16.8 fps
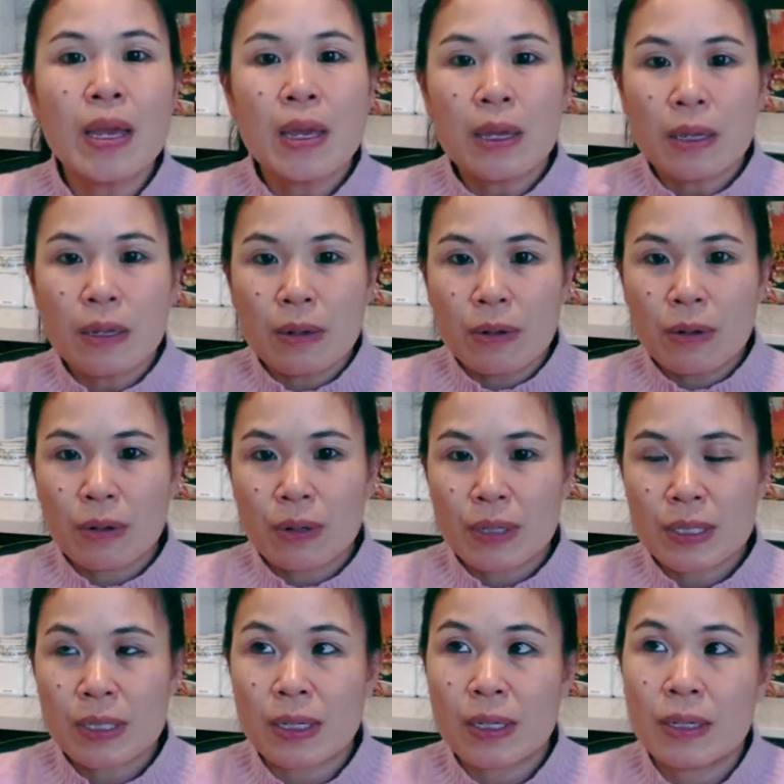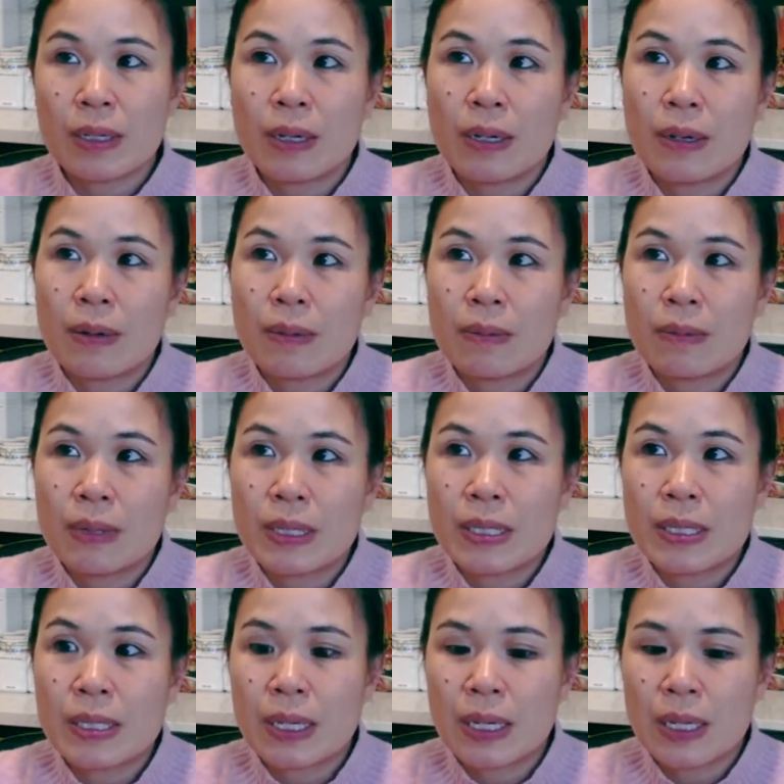You notice that, let's
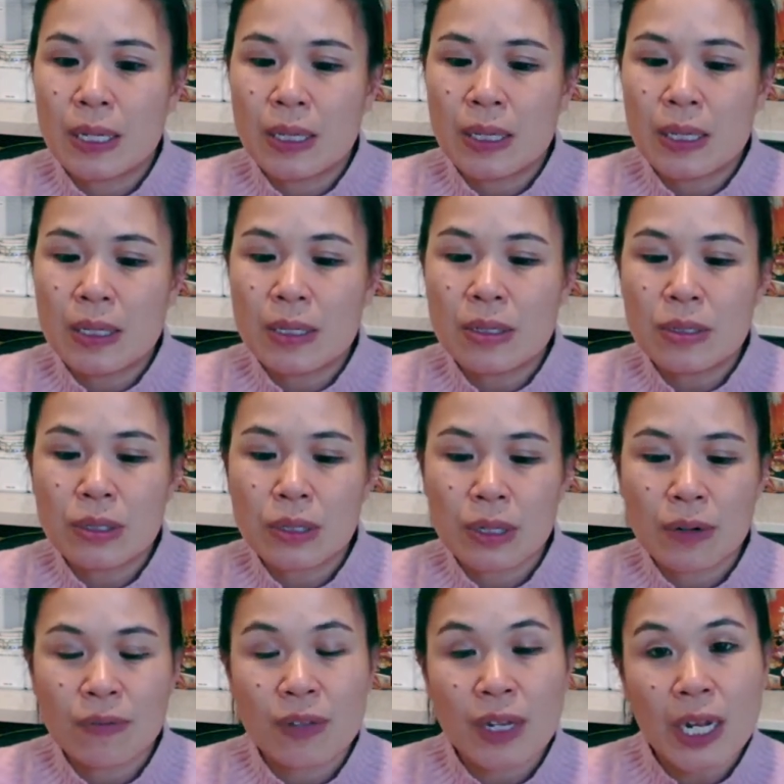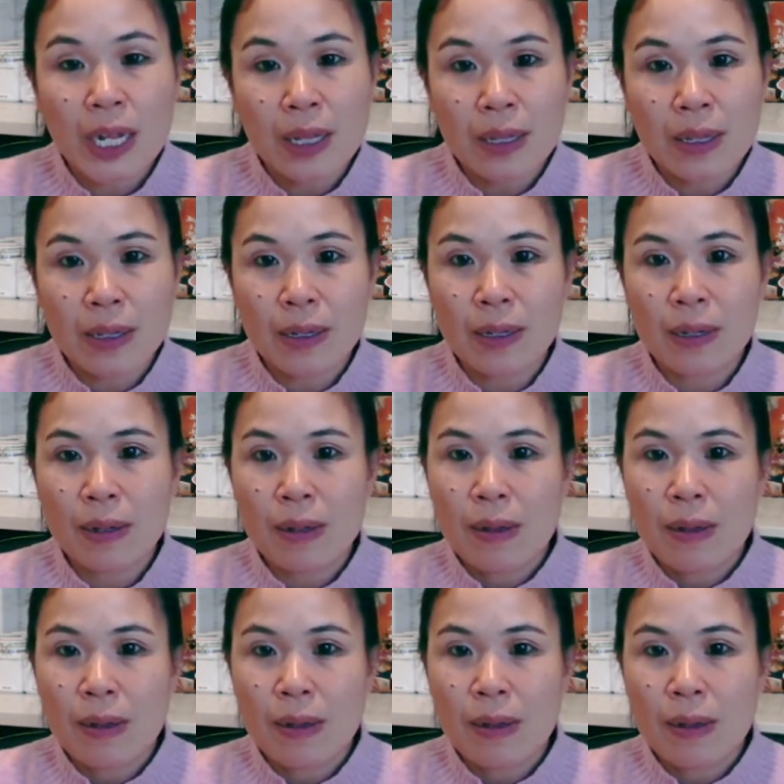say the dessert vanilla